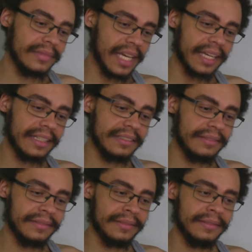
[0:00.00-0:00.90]
Like,
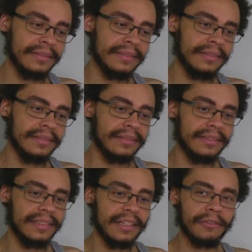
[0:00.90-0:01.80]

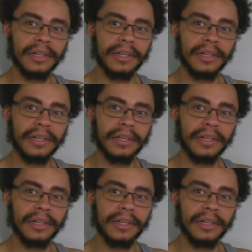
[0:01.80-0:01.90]
you're